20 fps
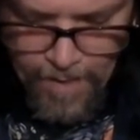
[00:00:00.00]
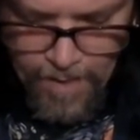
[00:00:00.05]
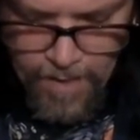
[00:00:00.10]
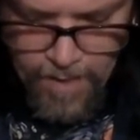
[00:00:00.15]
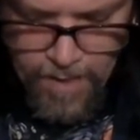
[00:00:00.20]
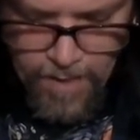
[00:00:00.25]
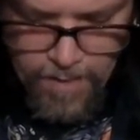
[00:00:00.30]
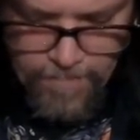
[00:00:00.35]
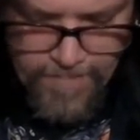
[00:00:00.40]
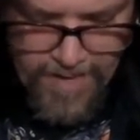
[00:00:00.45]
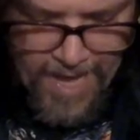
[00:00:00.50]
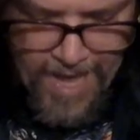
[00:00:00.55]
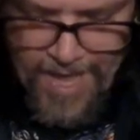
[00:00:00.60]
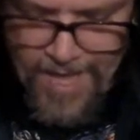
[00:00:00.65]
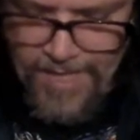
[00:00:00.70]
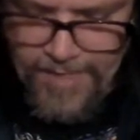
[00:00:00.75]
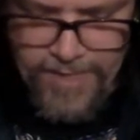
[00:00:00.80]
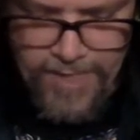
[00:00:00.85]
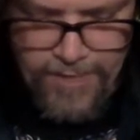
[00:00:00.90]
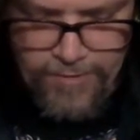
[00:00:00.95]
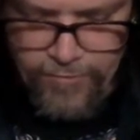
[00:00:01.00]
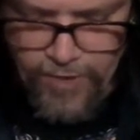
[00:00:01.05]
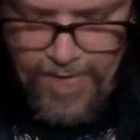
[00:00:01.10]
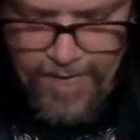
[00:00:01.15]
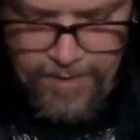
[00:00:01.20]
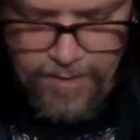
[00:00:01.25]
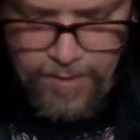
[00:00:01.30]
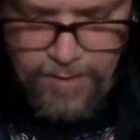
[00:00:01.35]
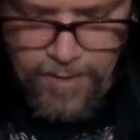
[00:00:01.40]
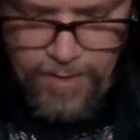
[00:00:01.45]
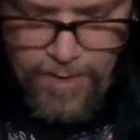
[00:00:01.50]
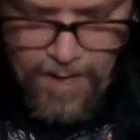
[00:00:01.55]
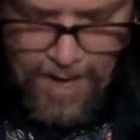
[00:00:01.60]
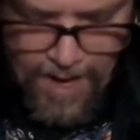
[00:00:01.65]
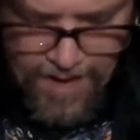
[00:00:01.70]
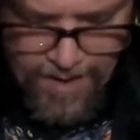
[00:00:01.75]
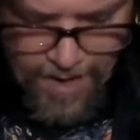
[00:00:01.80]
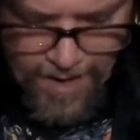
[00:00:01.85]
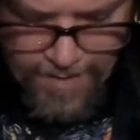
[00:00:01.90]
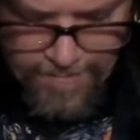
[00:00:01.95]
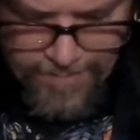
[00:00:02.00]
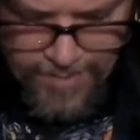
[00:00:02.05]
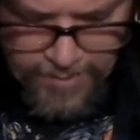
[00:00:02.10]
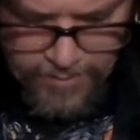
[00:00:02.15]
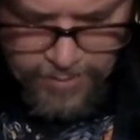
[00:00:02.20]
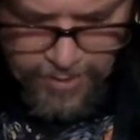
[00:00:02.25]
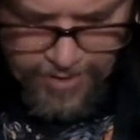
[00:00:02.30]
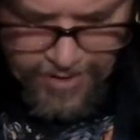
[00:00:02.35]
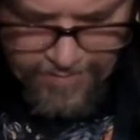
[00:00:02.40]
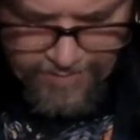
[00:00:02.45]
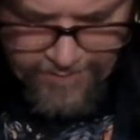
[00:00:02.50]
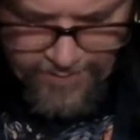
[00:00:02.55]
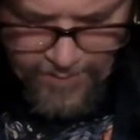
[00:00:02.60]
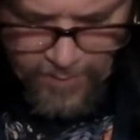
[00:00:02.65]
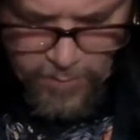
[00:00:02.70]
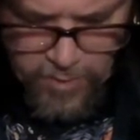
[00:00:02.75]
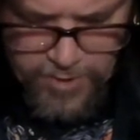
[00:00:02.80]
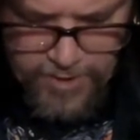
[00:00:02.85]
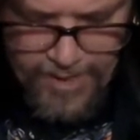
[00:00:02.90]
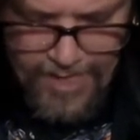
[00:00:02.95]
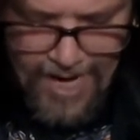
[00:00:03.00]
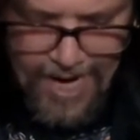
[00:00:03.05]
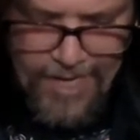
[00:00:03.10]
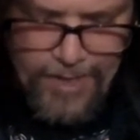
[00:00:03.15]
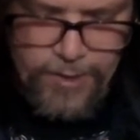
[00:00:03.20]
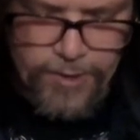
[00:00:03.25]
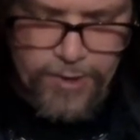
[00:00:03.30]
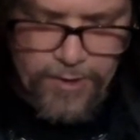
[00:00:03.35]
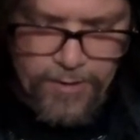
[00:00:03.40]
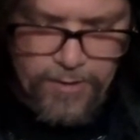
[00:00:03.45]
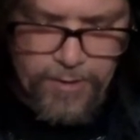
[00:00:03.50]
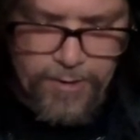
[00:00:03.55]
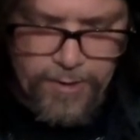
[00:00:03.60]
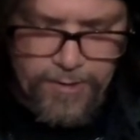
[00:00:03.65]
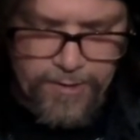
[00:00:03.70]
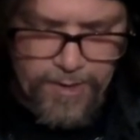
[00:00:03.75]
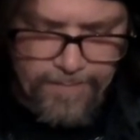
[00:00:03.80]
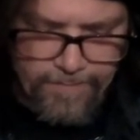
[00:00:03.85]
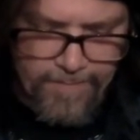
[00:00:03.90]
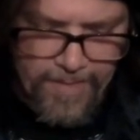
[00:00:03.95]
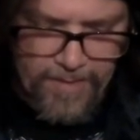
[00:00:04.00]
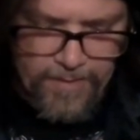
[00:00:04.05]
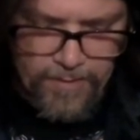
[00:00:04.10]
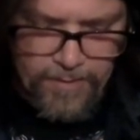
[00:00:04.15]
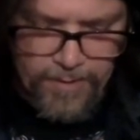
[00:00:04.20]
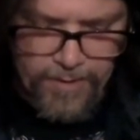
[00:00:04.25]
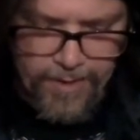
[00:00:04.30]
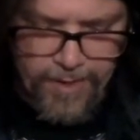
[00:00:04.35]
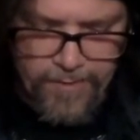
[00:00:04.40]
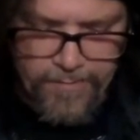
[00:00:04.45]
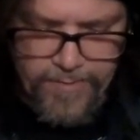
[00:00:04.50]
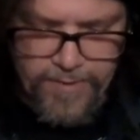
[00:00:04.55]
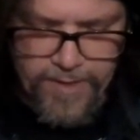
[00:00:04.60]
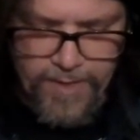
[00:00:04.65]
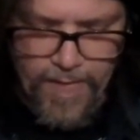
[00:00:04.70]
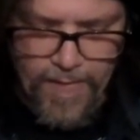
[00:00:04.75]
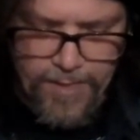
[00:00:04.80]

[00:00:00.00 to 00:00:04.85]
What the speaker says: Had to get Dracula. I've been looking for one that actually looks like Bela Lugosi.